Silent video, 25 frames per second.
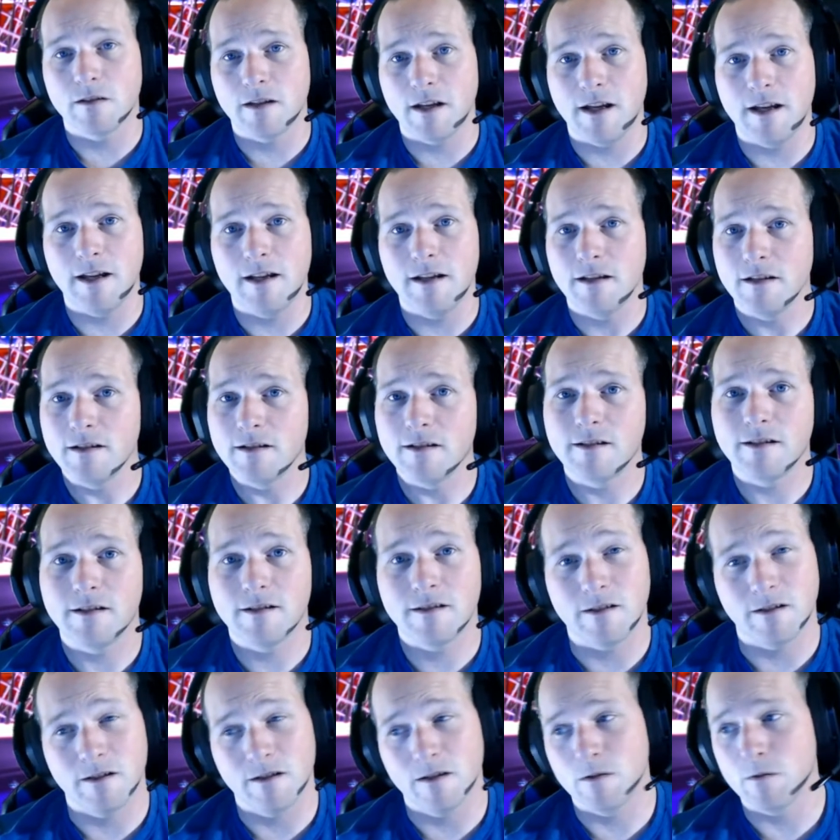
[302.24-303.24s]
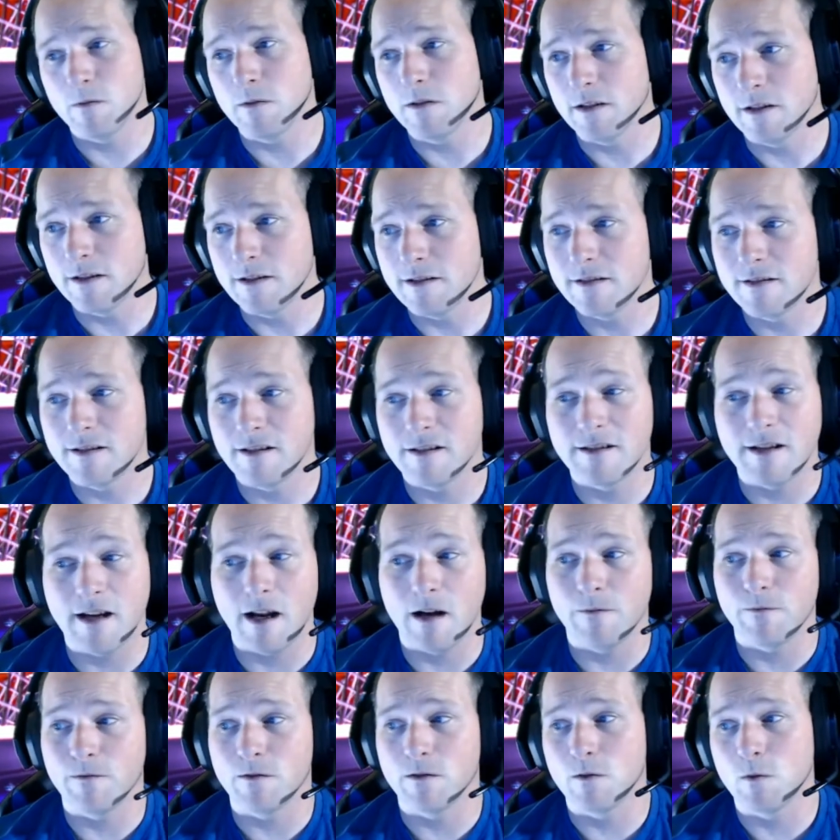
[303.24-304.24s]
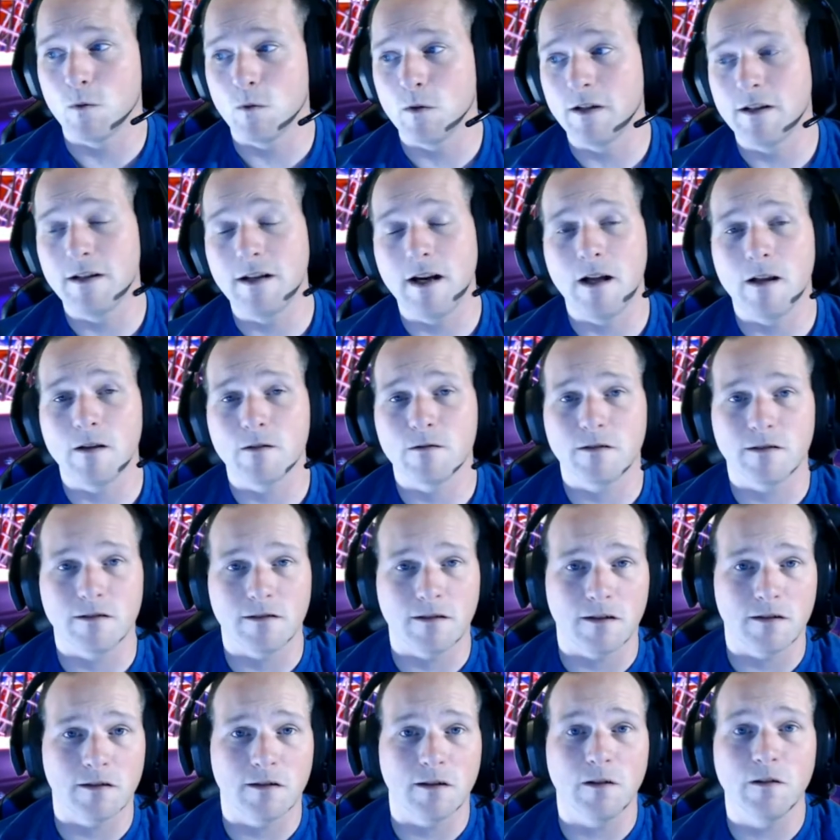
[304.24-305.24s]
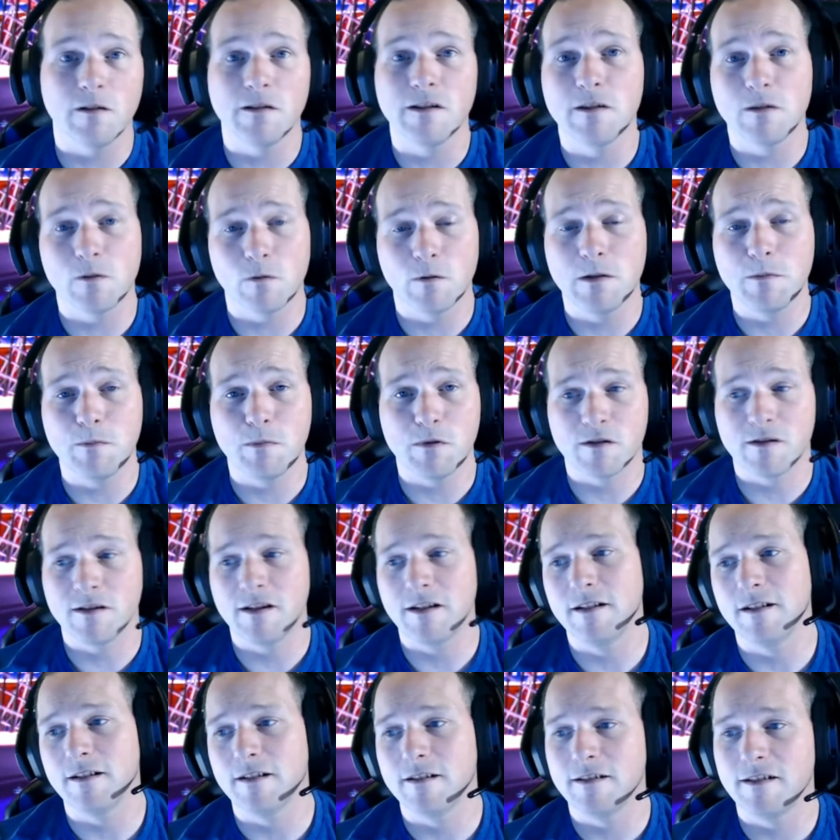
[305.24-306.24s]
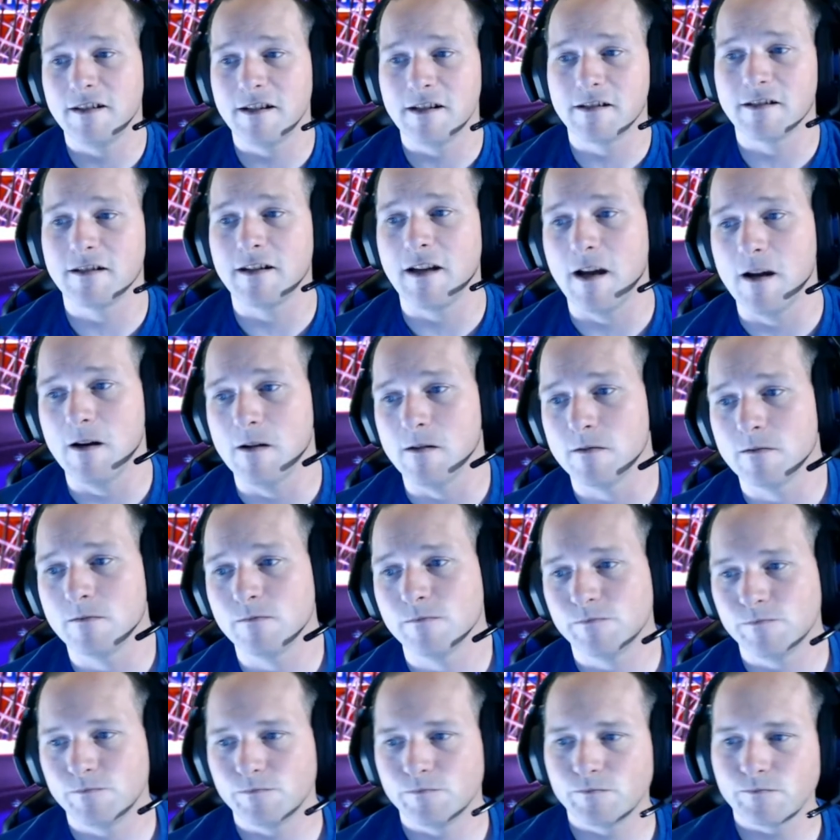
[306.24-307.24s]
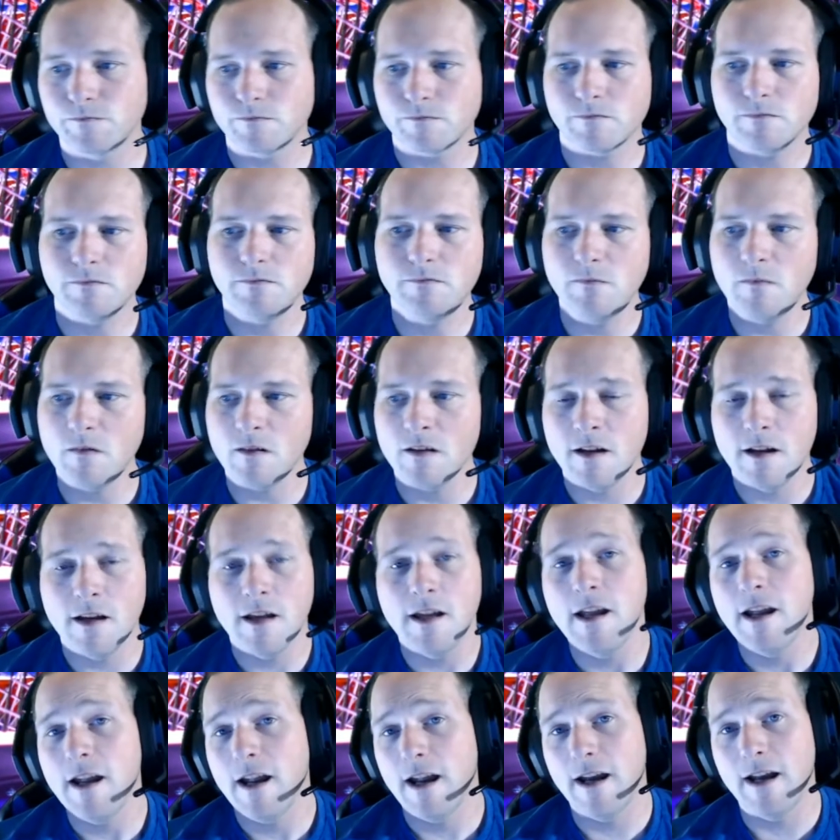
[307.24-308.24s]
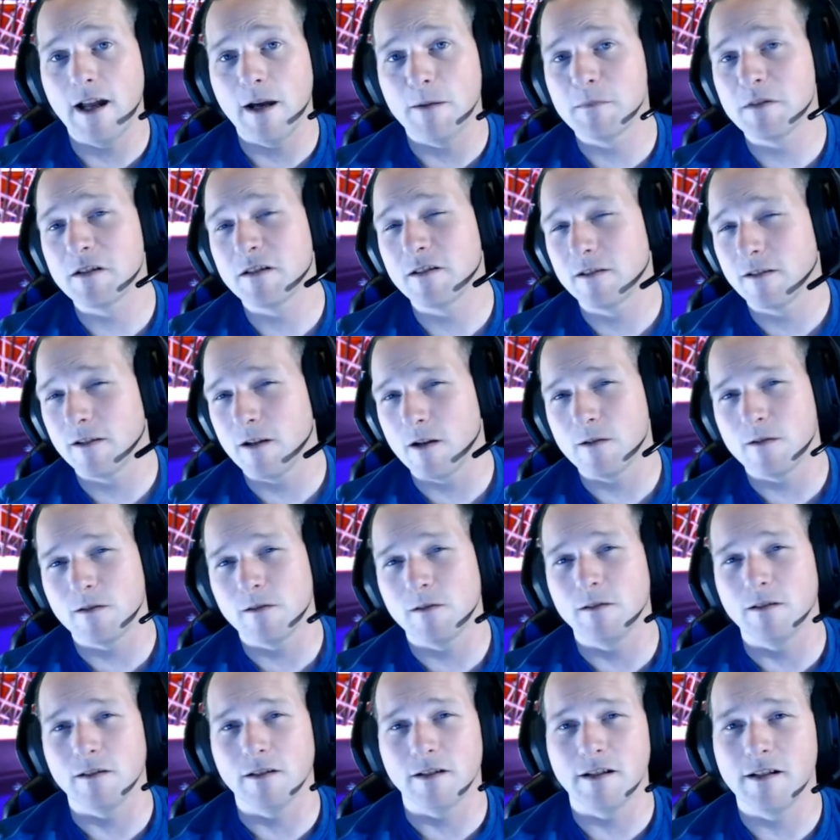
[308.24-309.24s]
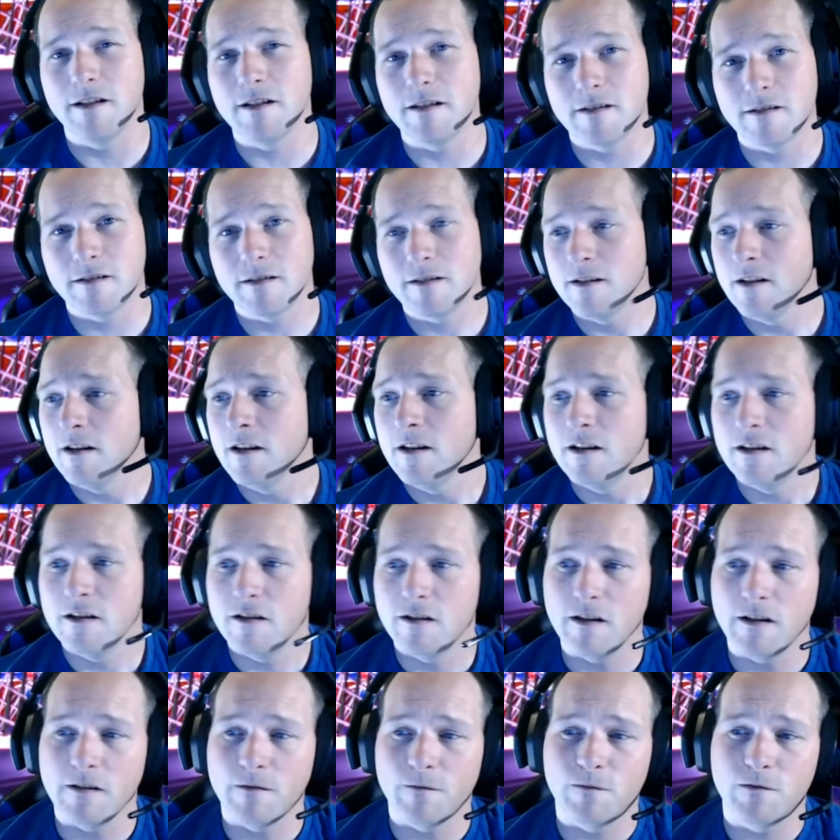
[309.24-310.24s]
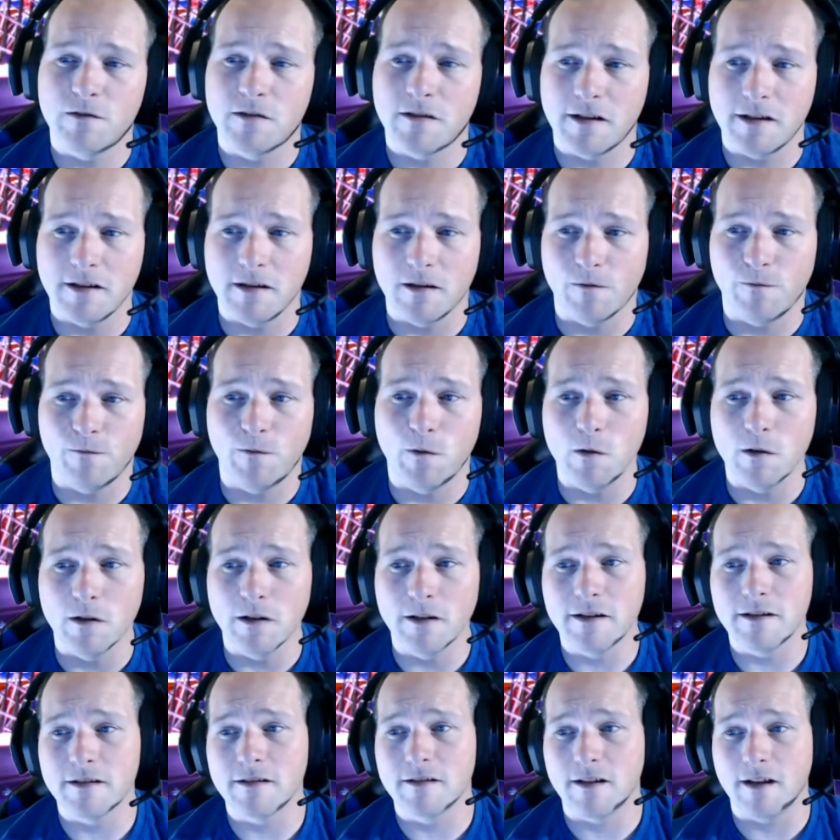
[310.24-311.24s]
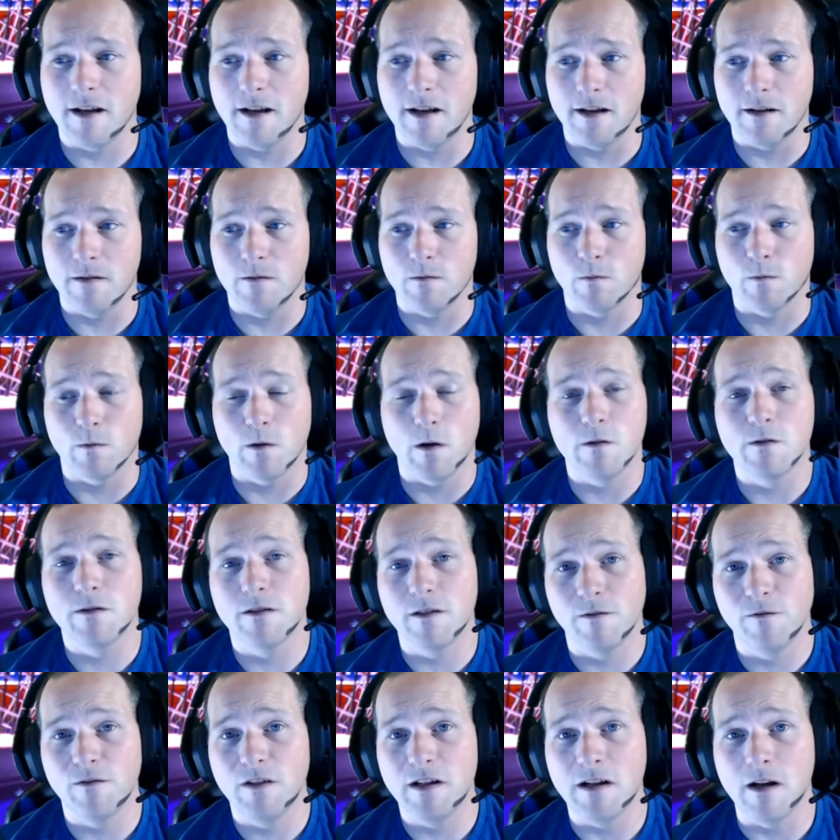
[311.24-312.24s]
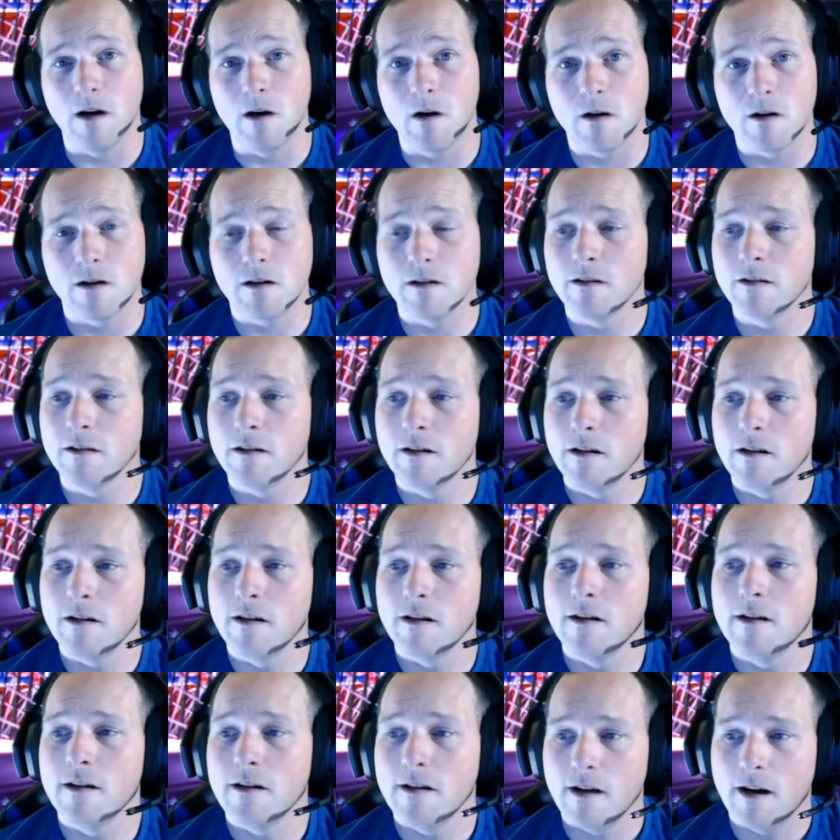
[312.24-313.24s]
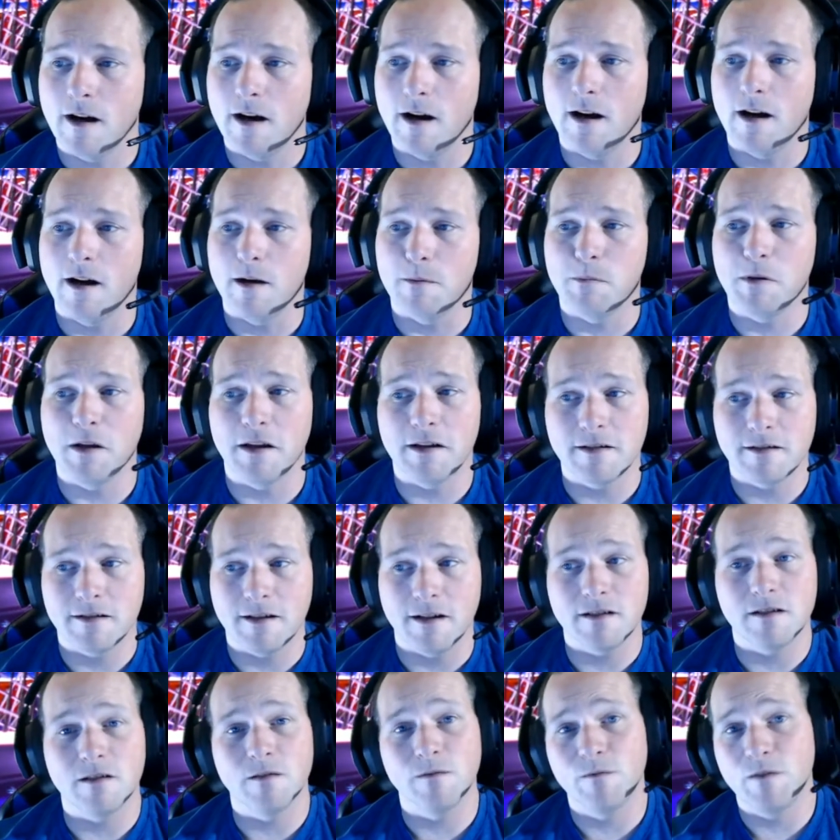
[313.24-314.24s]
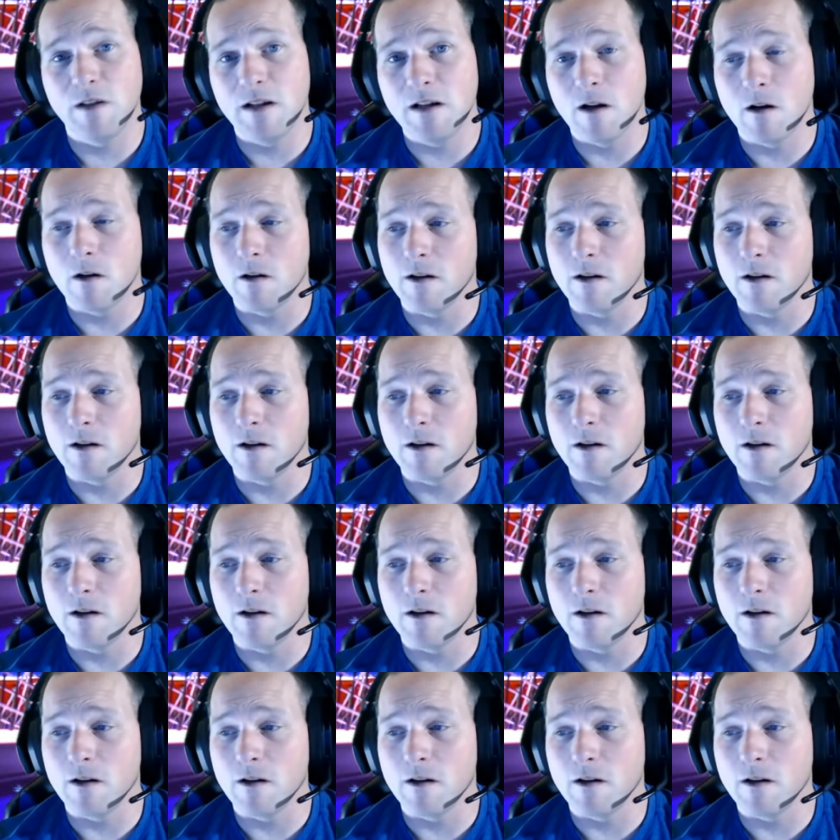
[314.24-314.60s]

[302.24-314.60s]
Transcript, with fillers: Day. It's a new release. It's out for $20. It's a 33% discount. And I'm just going to go through the list. You can see the full list at Road to VR, uh, PlayStation VR.